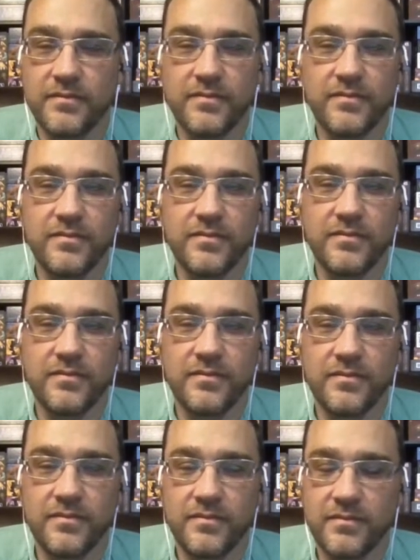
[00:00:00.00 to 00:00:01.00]

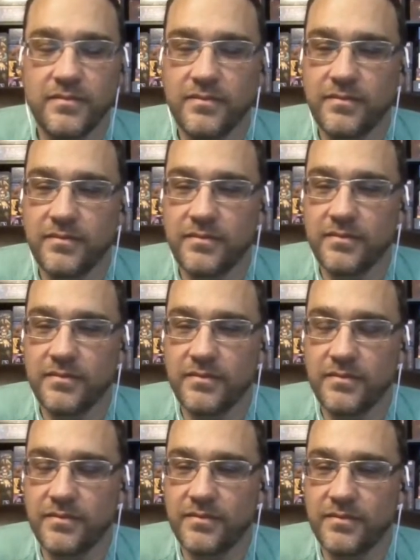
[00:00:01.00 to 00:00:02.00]

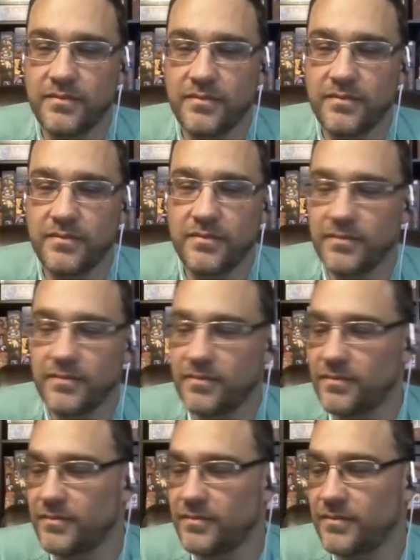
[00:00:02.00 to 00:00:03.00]

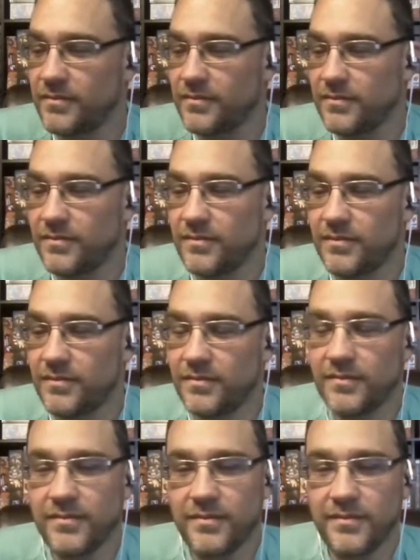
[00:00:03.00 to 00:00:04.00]

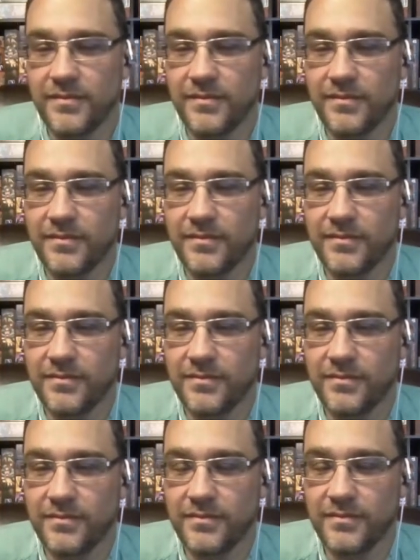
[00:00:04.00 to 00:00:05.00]

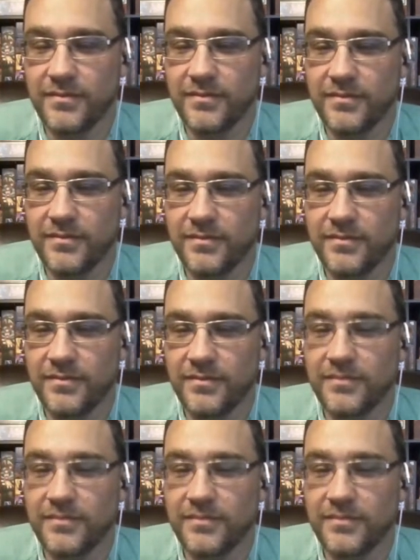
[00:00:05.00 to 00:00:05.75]
No words are spoken by the person on screen.